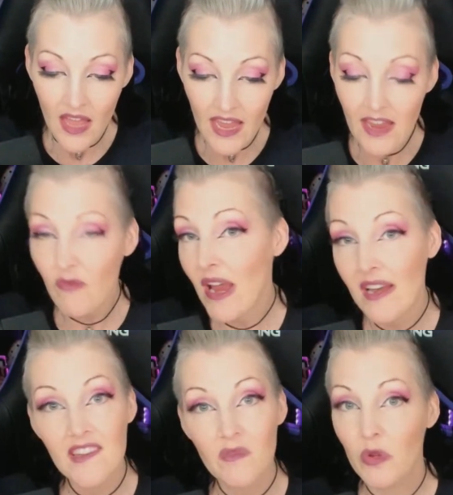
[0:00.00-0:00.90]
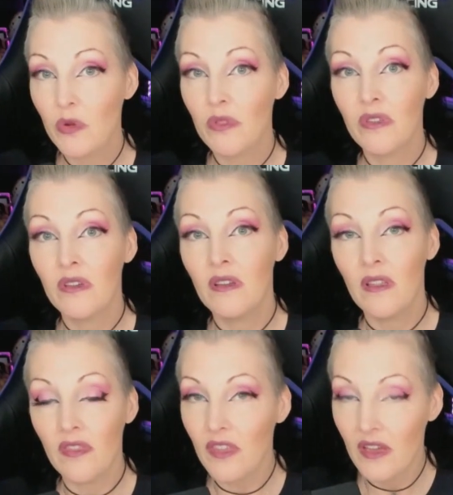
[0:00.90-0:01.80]
It ran smooth.
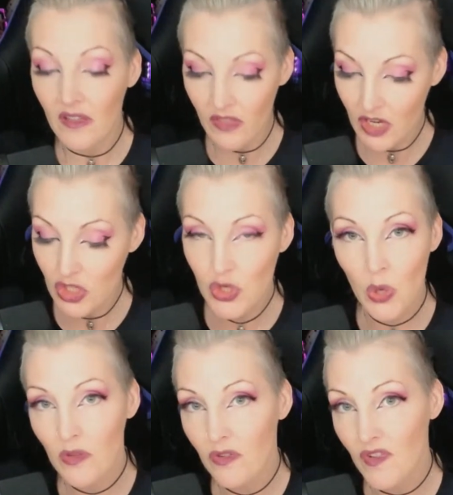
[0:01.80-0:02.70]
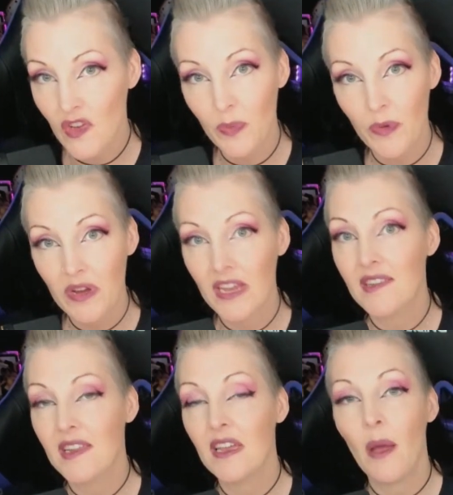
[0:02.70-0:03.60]
The the controls are super
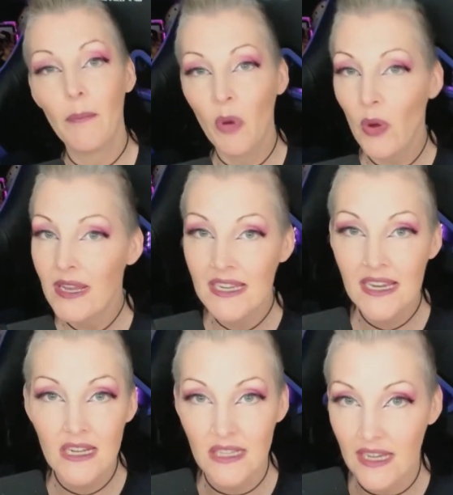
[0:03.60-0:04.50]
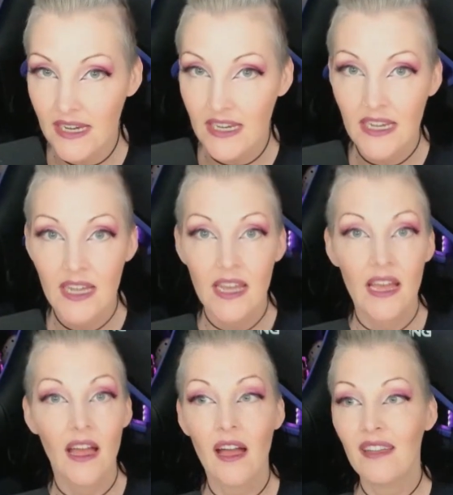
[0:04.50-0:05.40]
easy, point and click
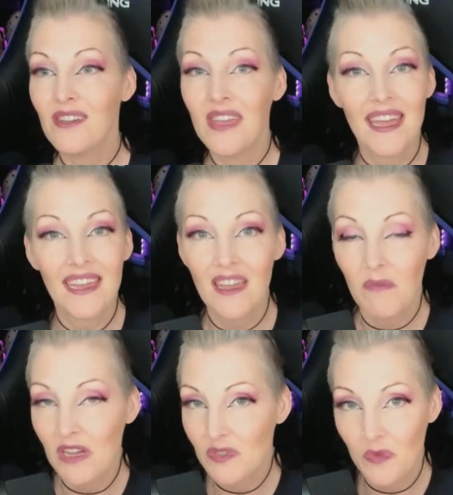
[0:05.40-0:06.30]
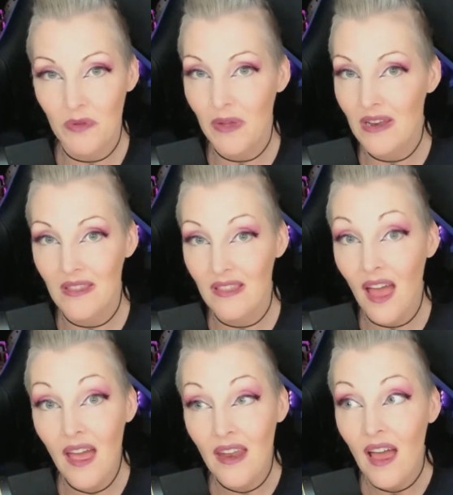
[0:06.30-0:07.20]
uh, you can't get much more better than
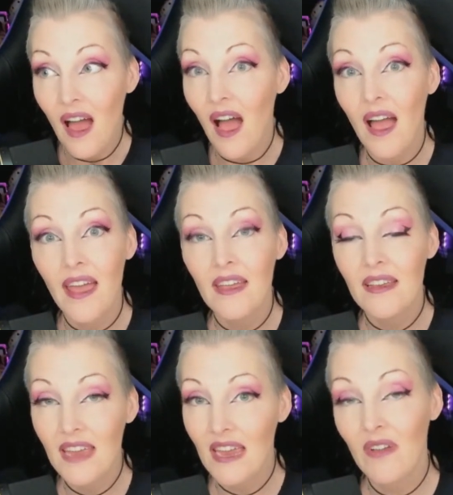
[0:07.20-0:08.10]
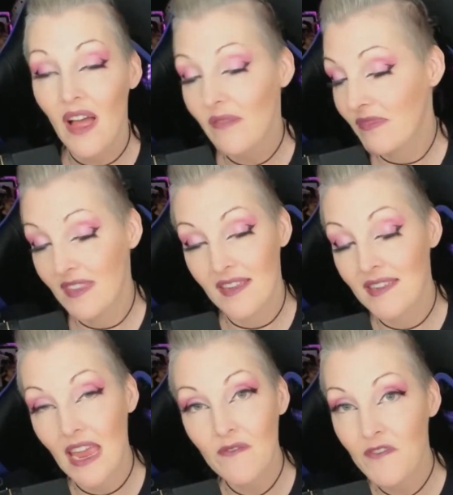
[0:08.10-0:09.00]
that. I gave this
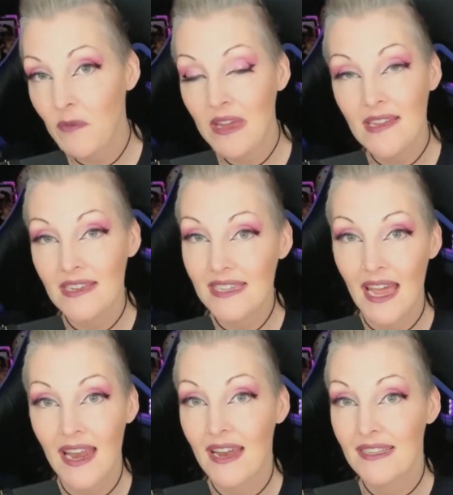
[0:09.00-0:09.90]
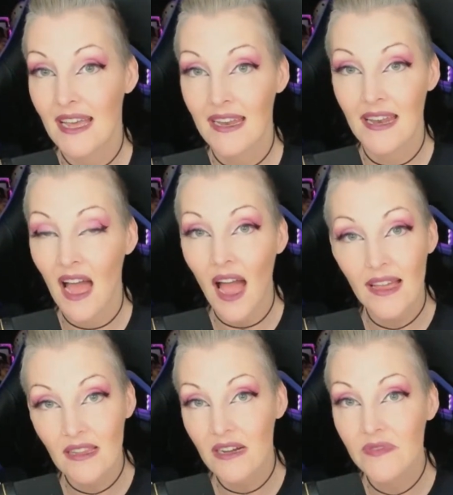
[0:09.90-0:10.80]
game for me is a 10 out of 10.
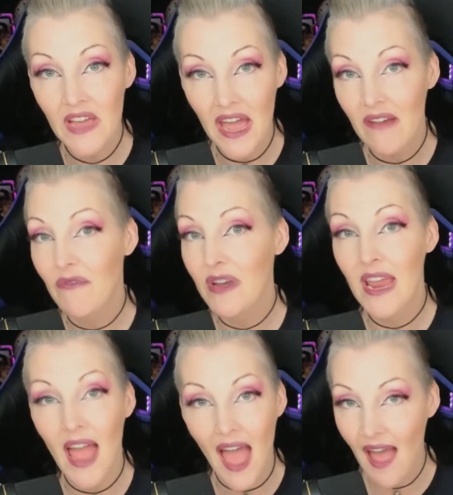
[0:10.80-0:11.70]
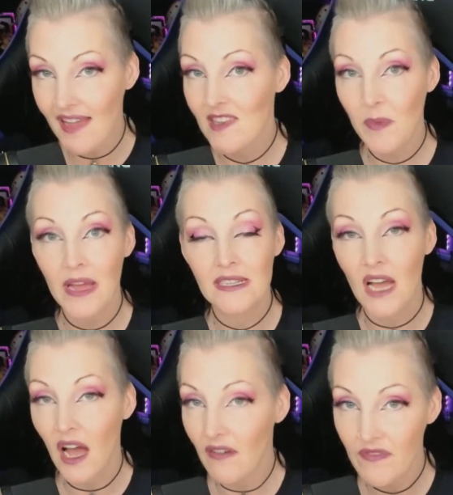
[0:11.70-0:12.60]
I loved every aspect
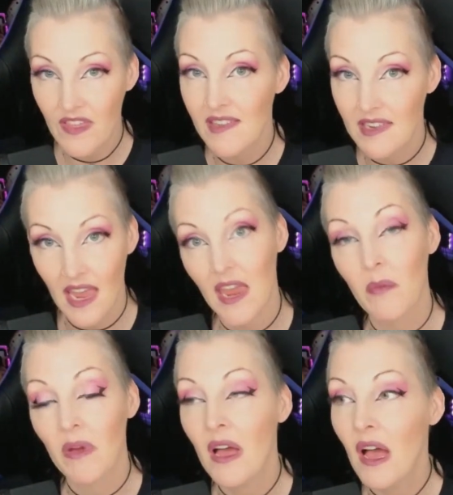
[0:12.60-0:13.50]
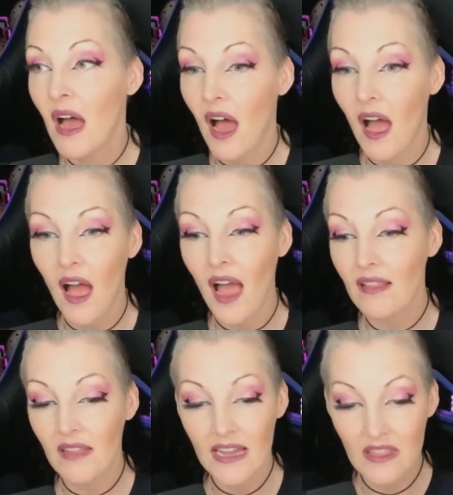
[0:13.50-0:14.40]
of this game. Uh, I
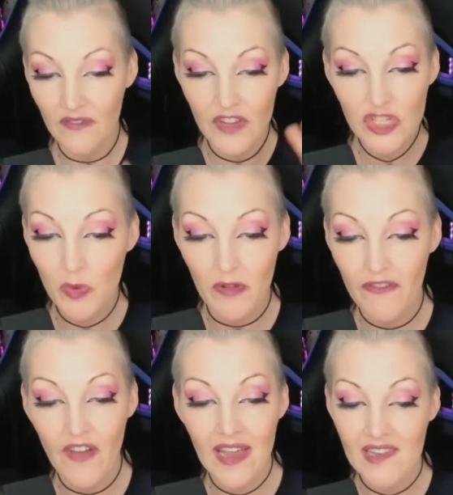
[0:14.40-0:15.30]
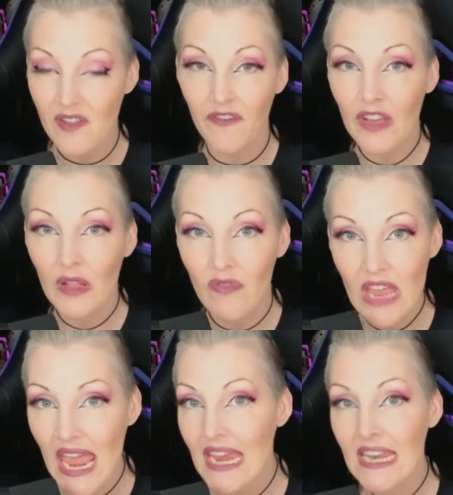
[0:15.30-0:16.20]
like the visual effects, the feel of
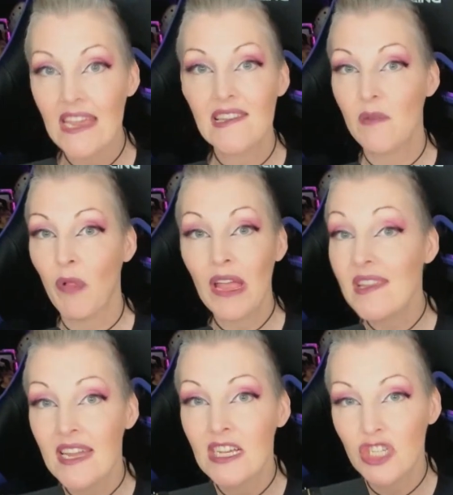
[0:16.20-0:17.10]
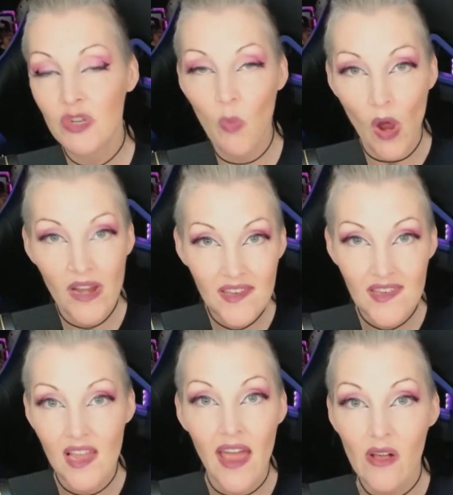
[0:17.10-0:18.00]
the 80s, the PlayStation 1
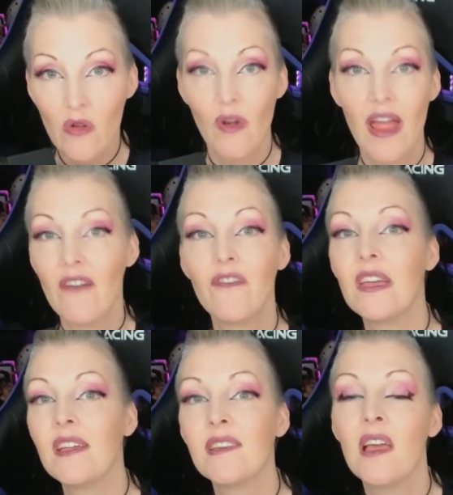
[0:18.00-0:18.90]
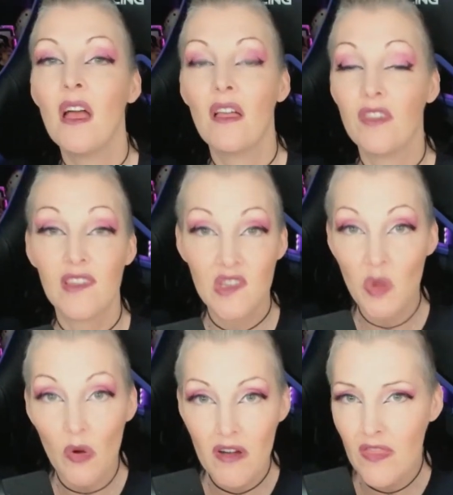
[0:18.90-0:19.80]
style graphics, the
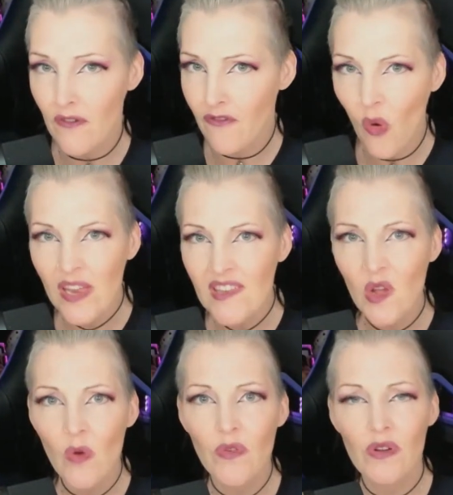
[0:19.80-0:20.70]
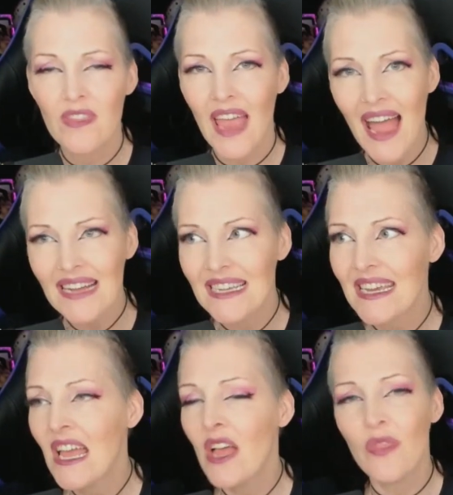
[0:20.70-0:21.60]
story, the voiceover, the
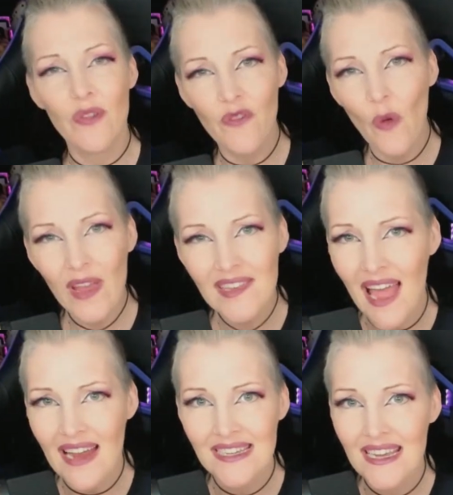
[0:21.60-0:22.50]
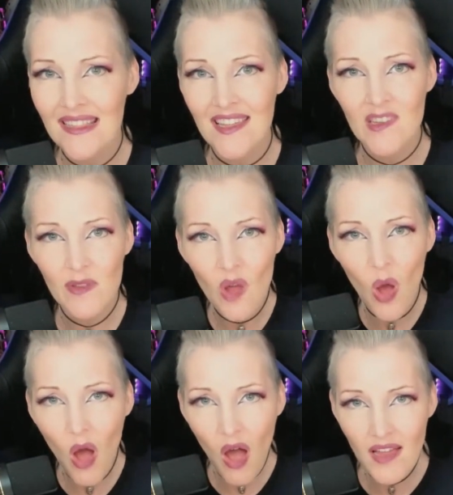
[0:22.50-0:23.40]
acting. The voice acting in this was
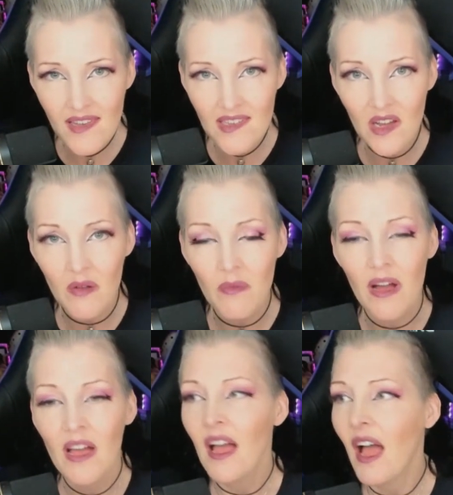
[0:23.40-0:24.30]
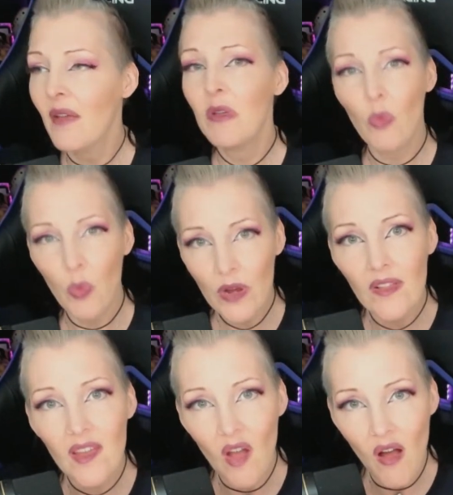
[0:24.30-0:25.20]
awesome. I mean,
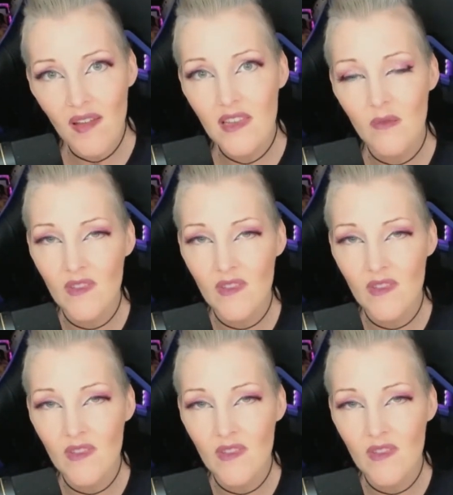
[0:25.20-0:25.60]
really awesome.